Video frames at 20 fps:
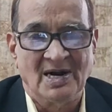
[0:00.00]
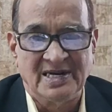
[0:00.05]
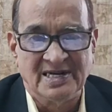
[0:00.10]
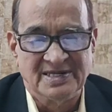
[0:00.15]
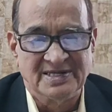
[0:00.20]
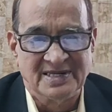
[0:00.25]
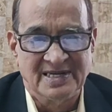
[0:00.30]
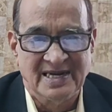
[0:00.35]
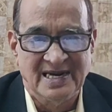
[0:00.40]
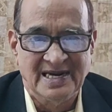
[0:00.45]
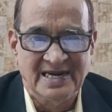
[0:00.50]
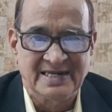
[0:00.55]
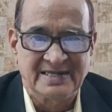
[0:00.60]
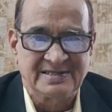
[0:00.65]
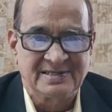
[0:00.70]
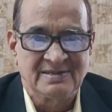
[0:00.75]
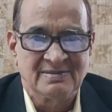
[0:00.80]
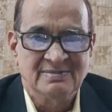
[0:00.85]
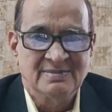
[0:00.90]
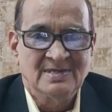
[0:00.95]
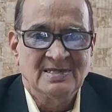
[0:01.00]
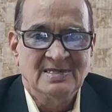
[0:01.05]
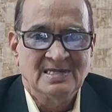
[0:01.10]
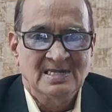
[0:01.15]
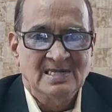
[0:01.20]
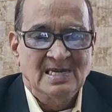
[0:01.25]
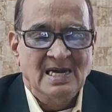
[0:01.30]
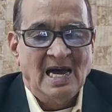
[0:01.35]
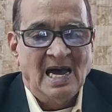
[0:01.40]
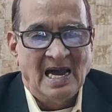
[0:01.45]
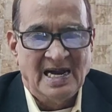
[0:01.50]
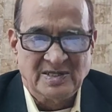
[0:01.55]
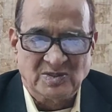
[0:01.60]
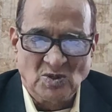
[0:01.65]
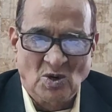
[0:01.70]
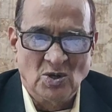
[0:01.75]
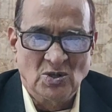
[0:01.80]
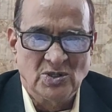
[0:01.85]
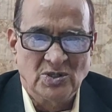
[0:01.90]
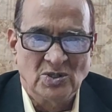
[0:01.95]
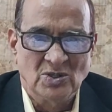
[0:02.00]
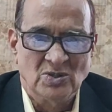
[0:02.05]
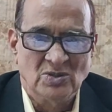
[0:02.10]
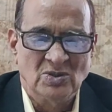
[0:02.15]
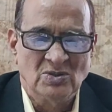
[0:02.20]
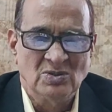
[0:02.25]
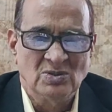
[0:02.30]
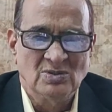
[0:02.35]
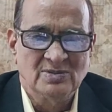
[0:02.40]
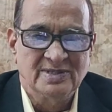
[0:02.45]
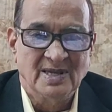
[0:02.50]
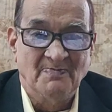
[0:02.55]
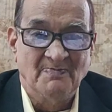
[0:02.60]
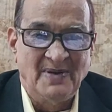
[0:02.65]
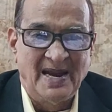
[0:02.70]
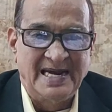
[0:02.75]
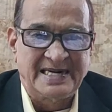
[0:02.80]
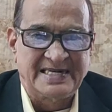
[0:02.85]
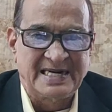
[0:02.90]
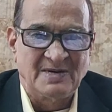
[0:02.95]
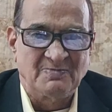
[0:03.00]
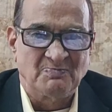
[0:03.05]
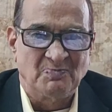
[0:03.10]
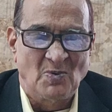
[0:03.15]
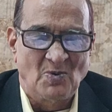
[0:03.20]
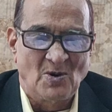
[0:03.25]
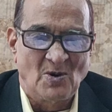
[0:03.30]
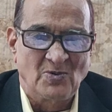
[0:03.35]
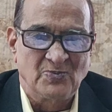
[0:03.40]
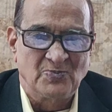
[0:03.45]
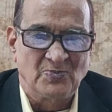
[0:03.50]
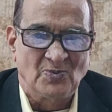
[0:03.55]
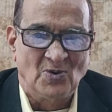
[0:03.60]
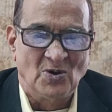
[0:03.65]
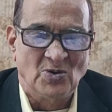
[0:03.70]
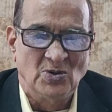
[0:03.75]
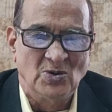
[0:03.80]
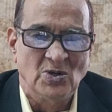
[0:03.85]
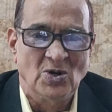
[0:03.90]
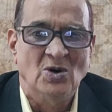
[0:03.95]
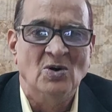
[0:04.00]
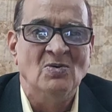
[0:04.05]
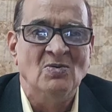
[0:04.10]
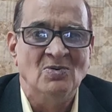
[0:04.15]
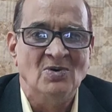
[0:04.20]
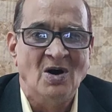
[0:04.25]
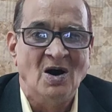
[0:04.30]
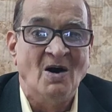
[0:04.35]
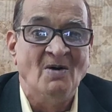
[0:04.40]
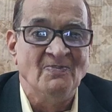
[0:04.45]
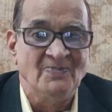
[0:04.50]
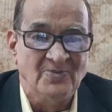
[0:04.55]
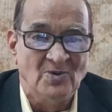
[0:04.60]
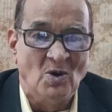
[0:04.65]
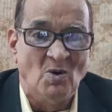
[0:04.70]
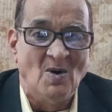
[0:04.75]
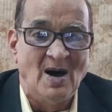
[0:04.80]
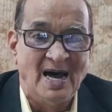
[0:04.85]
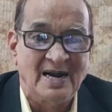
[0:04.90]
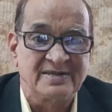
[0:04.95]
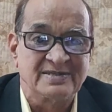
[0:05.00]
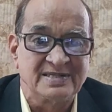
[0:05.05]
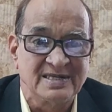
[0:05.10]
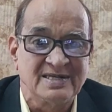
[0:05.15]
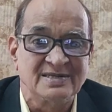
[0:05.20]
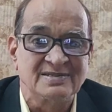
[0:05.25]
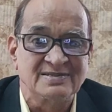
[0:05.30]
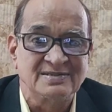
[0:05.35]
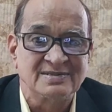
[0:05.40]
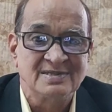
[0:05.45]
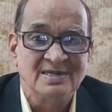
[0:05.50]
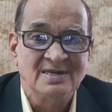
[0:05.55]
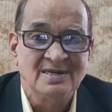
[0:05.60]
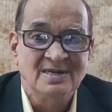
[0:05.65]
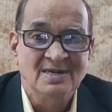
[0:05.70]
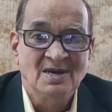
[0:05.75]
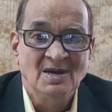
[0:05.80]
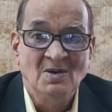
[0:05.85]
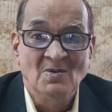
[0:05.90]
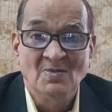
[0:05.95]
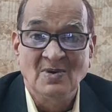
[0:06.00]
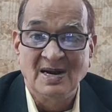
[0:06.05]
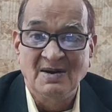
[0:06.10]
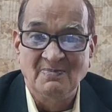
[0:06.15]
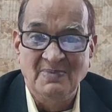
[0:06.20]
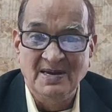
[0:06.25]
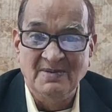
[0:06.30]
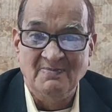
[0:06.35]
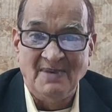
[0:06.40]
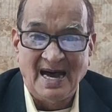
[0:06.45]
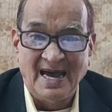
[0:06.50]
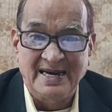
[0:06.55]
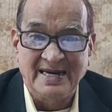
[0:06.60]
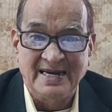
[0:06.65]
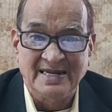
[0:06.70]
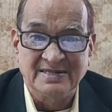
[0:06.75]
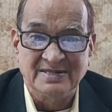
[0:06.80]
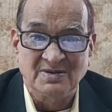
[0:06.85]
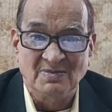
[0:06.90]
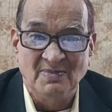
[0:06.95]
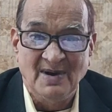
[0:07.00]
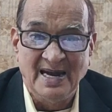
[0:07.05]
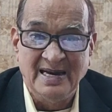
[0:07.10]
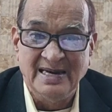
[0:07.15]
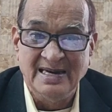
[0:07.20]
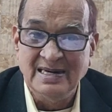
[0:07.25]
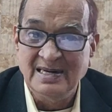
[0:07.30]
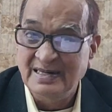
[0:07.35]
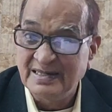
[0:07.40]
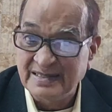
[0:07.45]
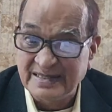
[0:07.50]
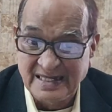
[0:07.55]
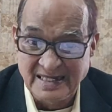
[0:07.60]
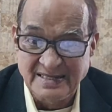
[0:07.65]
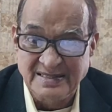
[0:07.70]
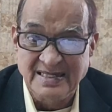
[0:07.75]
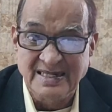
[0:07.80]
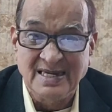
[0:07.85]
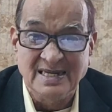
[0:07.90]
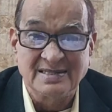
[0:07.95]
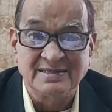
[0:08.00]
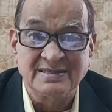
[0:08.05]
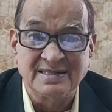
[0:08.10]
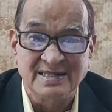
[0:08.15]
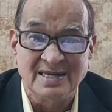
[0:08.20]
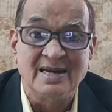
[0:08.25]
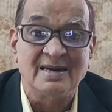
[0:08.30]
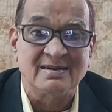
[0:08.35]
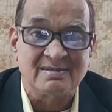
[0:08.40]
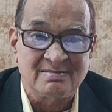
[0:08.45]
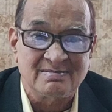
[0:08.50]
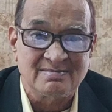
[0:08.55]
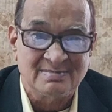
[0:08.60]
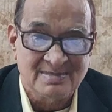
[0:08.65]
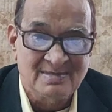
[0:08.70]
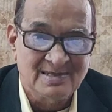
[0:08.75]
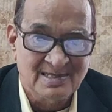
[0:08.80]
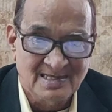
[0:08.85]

What is it? I told you the patent portfolio of Novartis will be managed by TCS here.